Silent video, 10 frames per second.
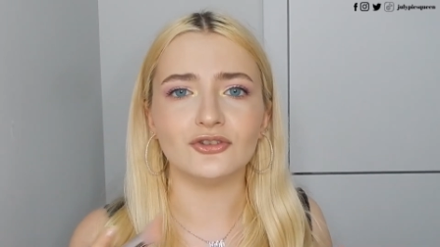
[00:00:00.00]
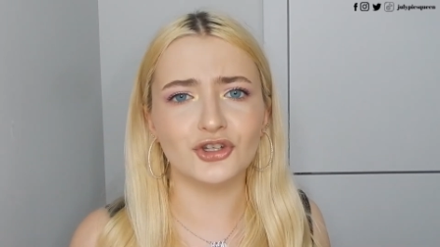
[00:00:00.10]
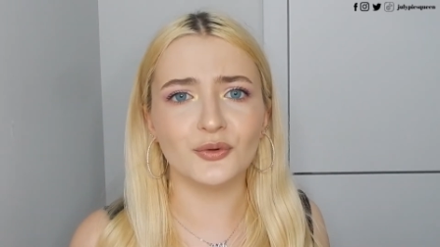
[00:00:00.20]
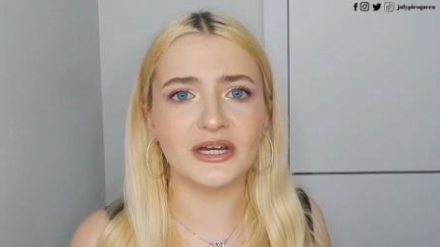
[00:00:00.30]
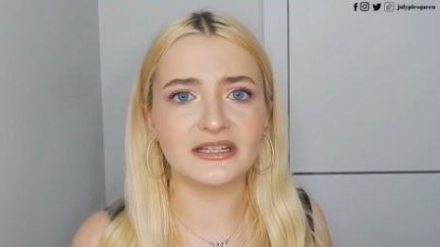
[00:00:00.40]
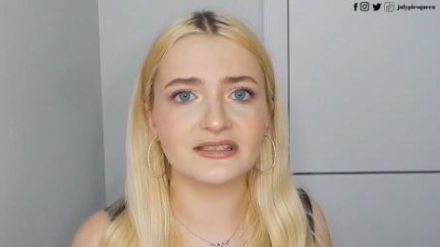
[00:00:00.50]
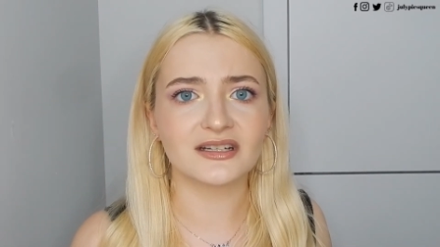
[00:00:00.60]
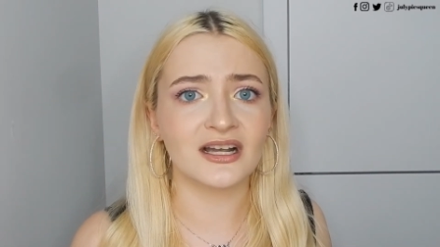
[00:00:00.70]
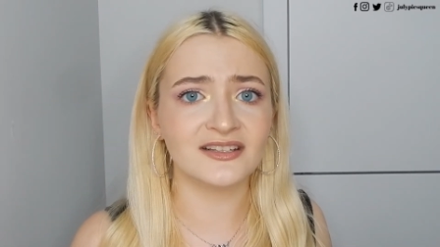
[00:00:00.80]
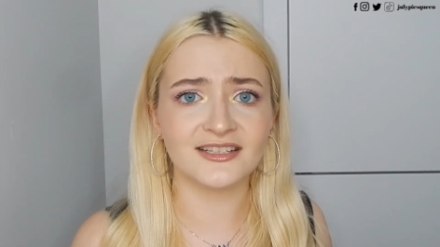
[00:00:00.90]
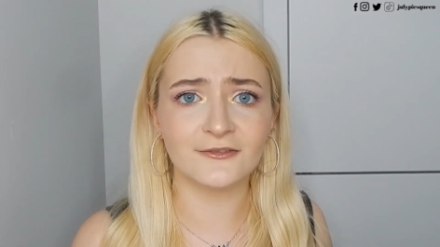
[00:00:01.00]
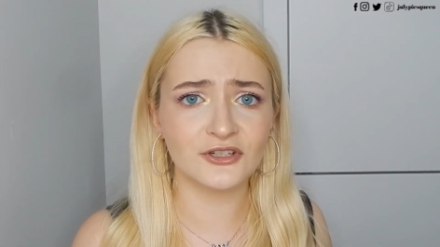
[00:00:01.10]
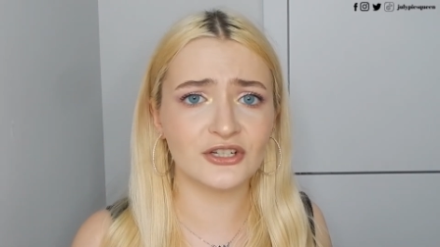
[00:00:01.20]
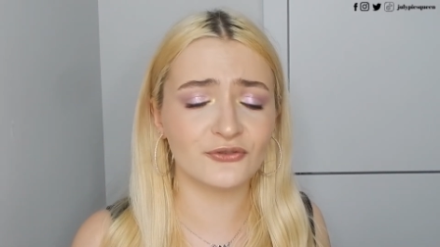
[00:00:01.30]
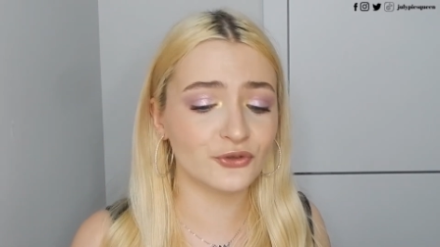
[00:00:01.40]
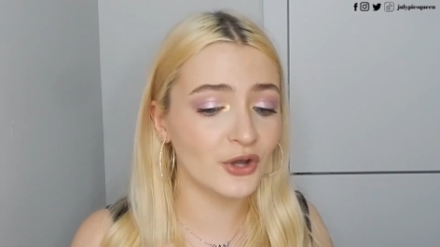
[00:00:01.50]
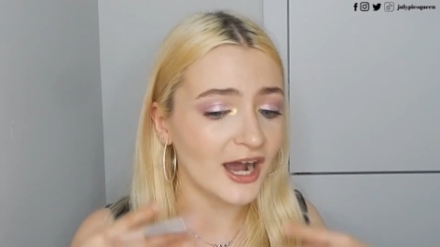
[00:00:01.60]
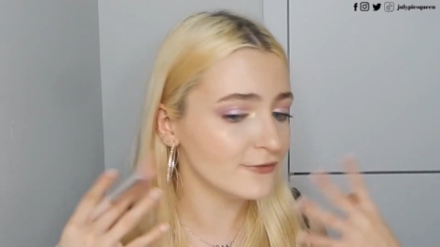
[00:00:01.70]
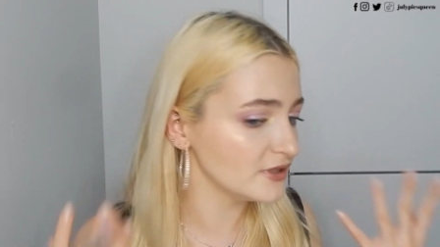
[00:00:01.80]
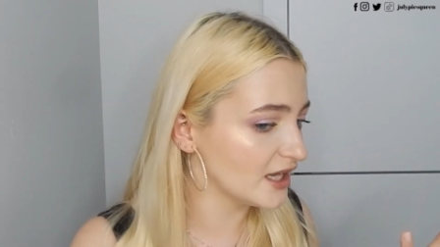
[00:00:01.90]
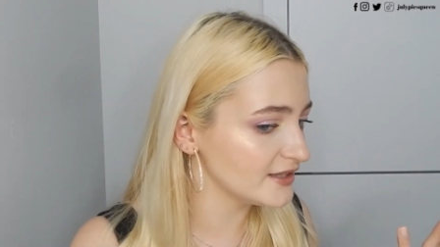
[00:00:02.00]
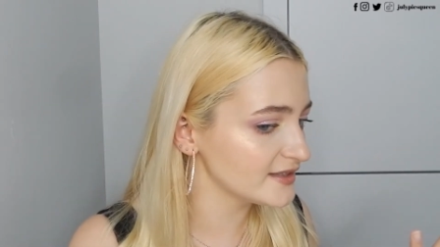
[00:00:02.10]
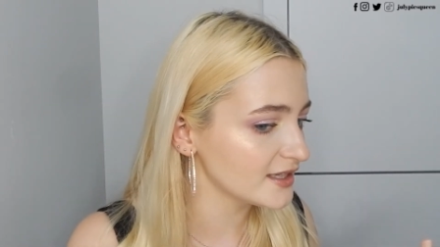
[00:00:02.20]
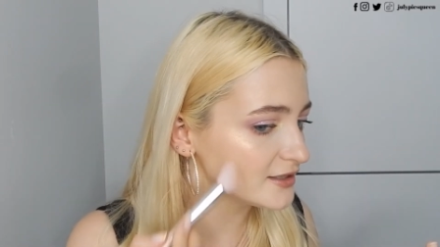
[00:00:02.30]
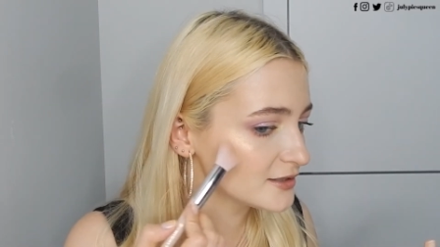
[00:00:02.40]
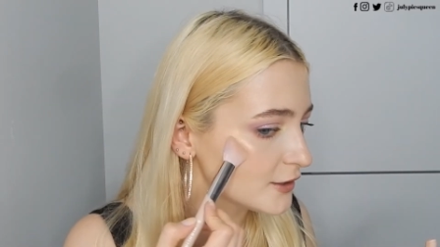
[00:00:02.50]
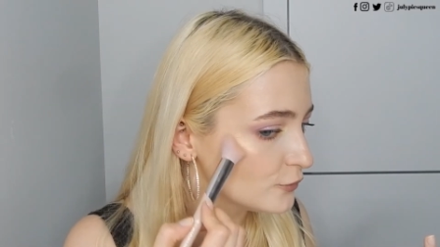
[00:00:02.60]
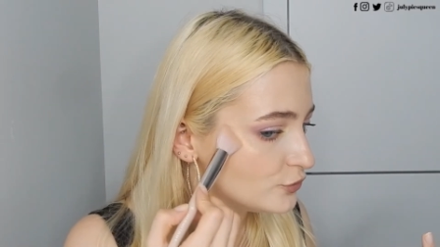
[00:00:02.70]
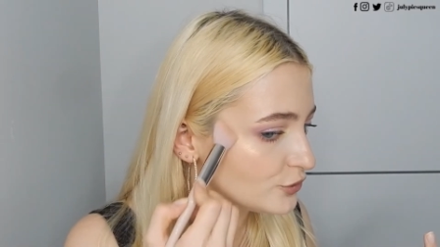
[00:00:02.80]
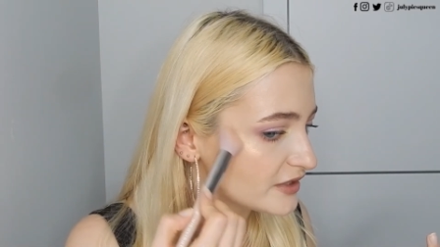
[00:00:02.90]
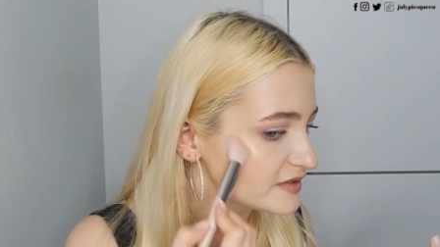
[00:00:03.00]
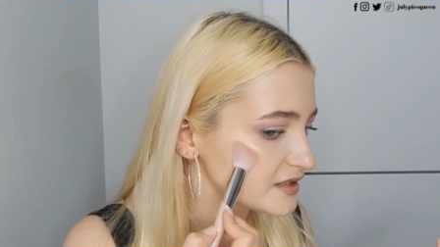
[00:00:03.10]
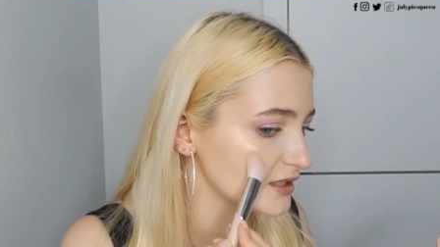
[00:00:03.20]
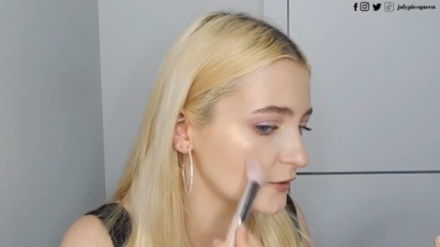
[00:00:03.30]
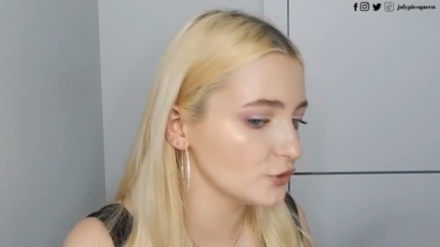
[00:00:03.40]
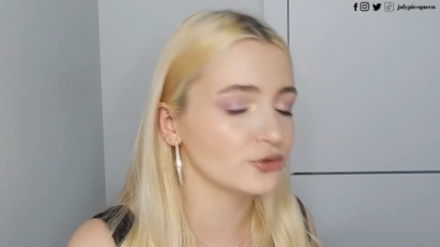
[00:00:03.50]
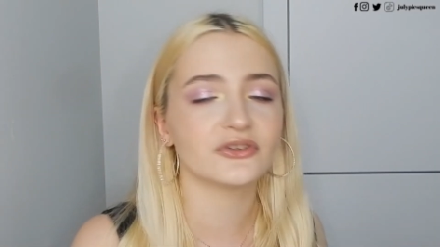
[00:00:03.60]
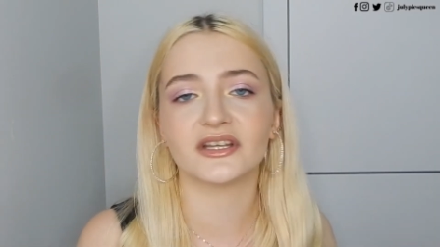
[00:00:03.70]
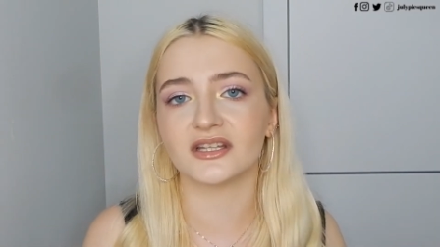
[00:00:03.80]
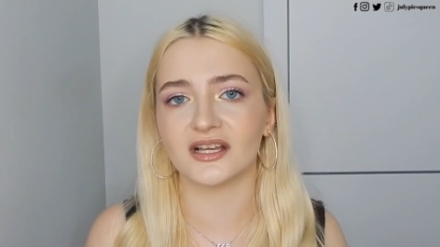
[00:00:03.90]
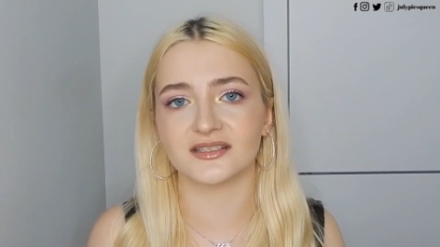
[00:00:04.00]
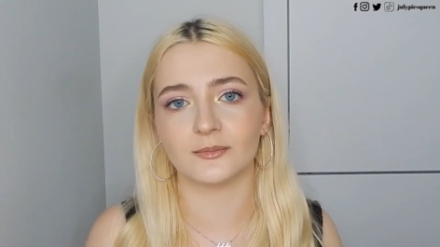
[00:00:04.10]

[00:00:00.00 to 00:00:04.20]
do it because even if you have a light skin tone you can still use it as